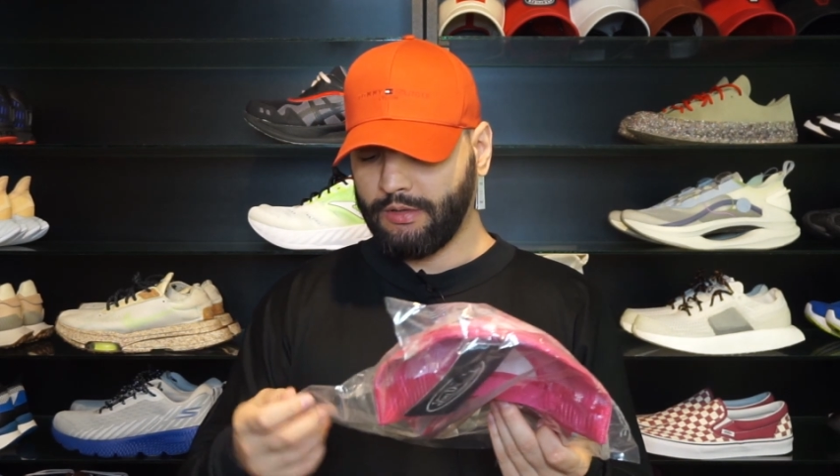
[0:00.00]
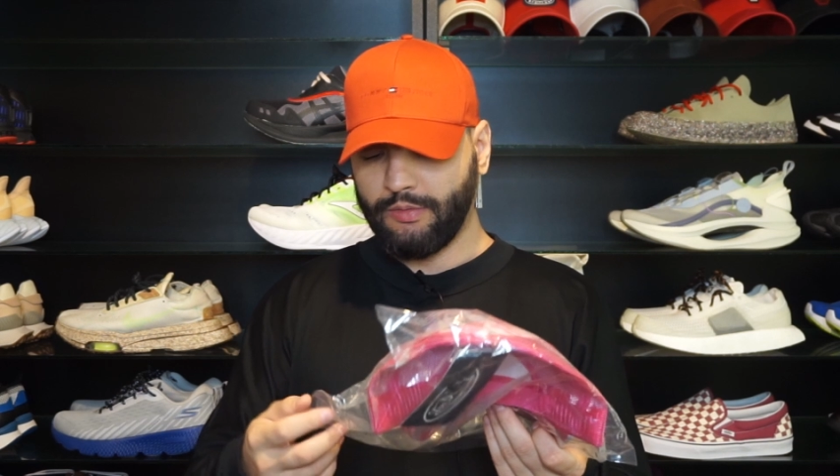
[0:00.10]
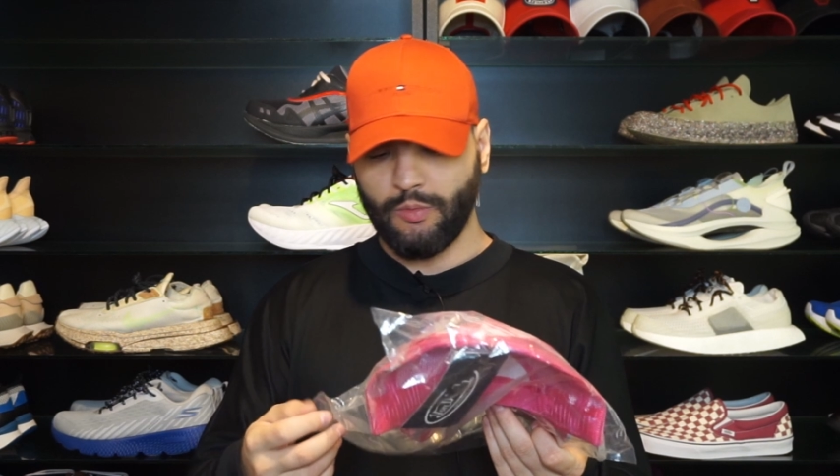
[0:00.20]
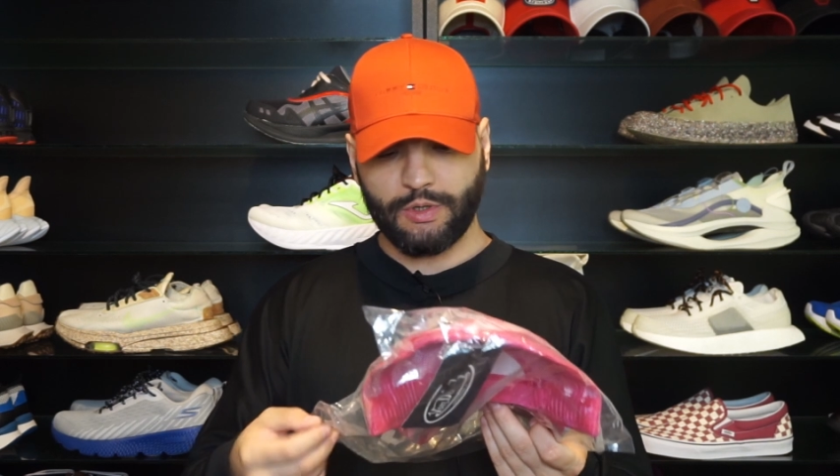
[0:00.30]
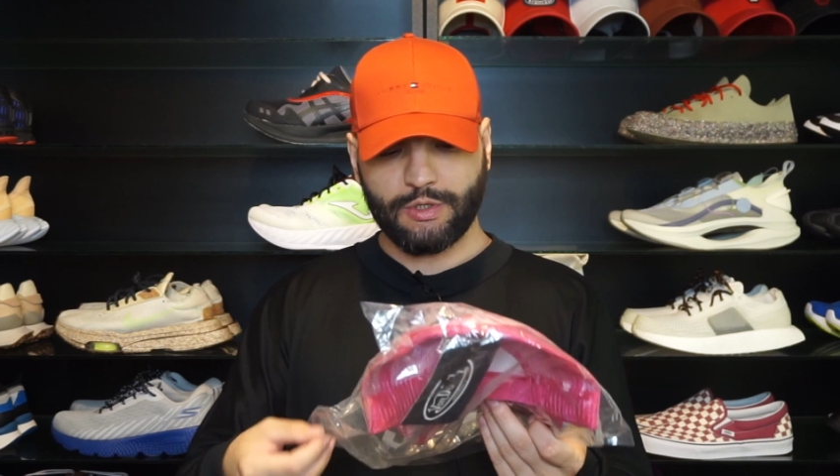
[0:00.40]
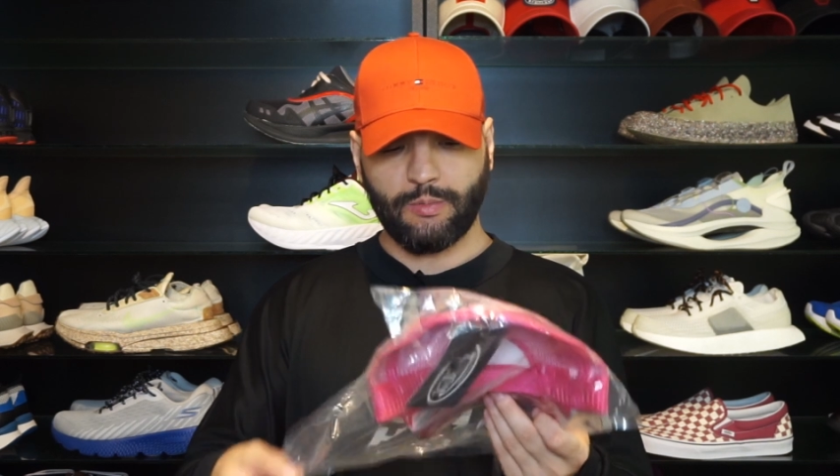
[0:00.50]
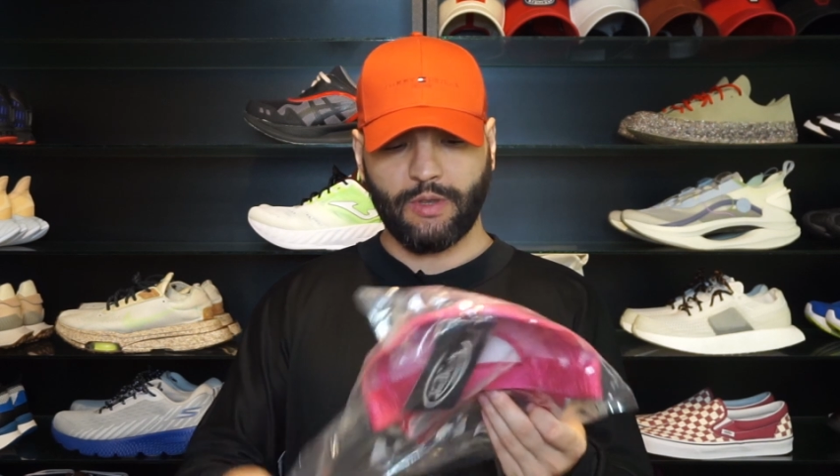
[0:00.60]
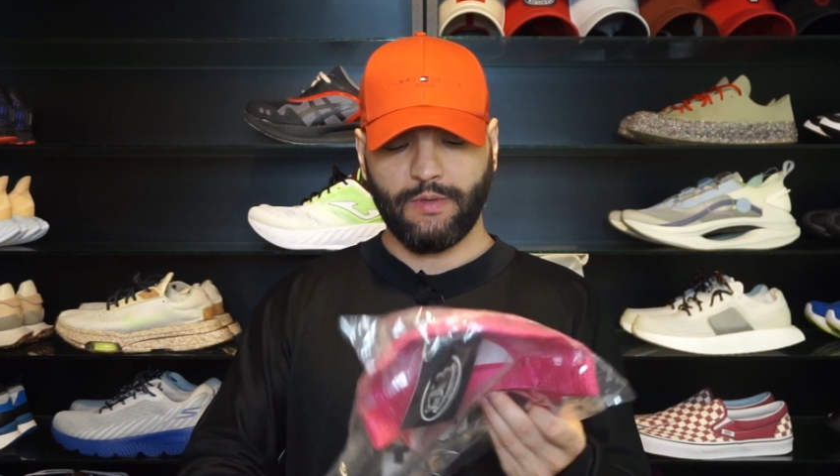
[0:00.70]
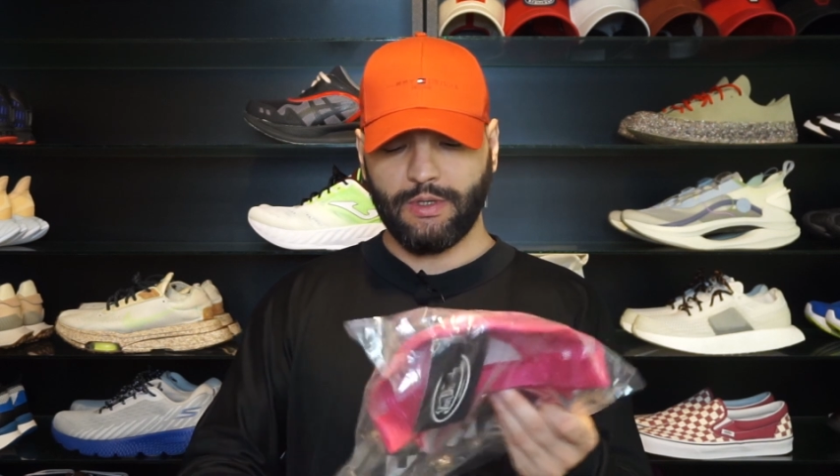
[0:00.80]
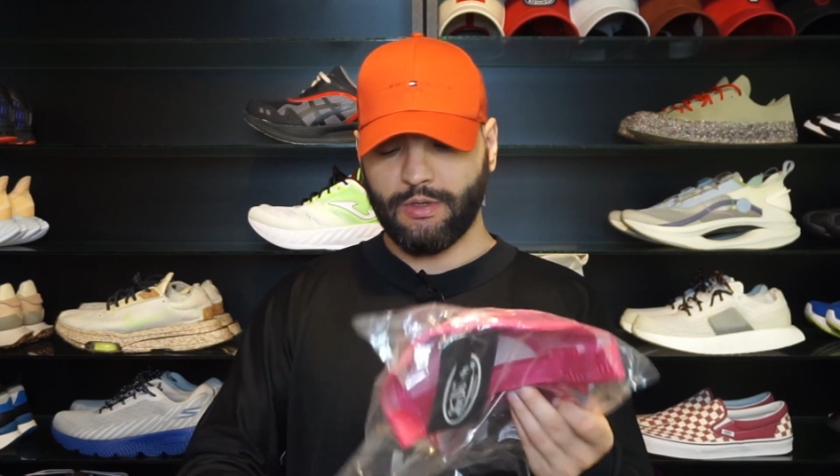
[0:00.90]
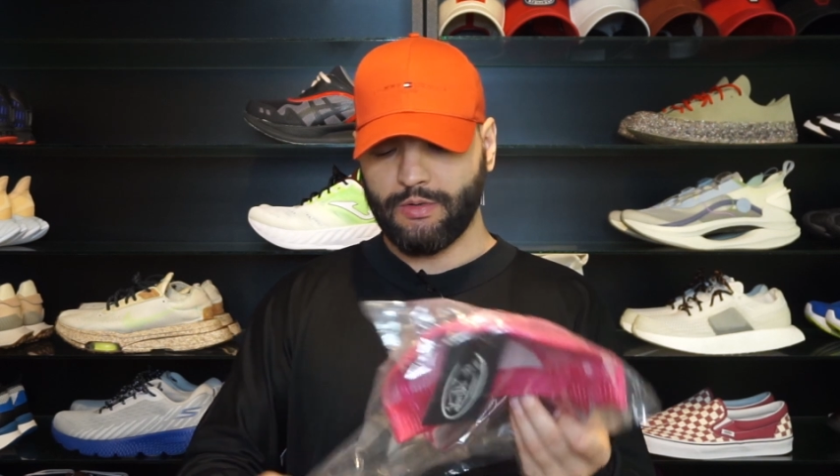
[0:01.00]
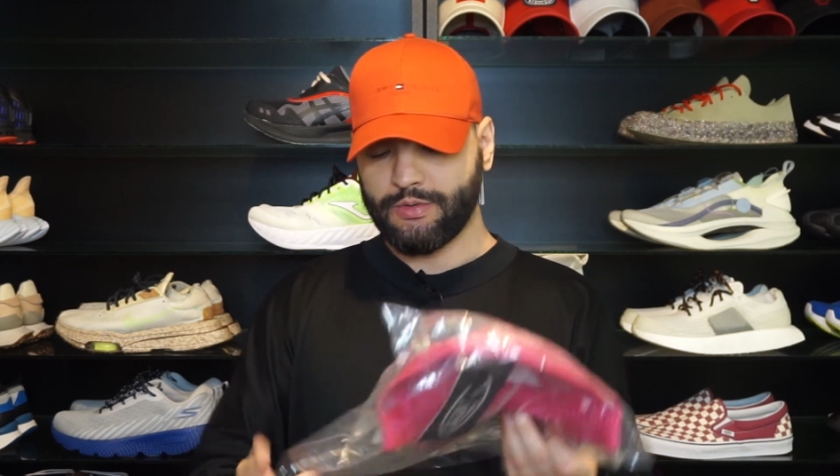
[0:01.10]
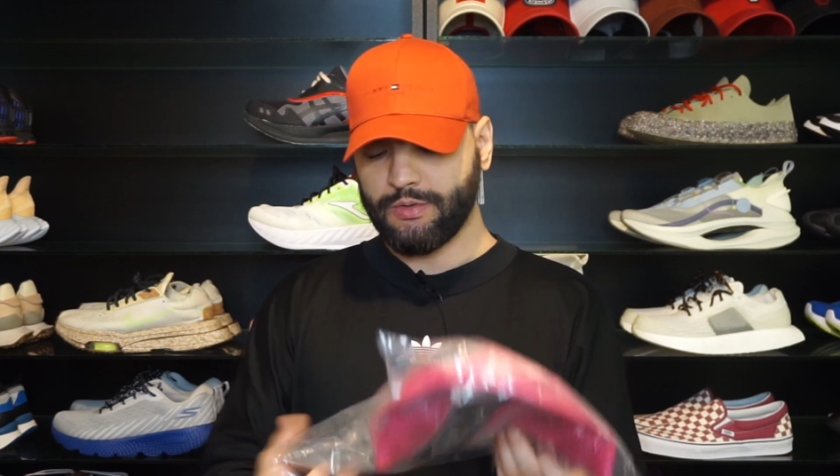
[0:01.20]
if you watched my videos,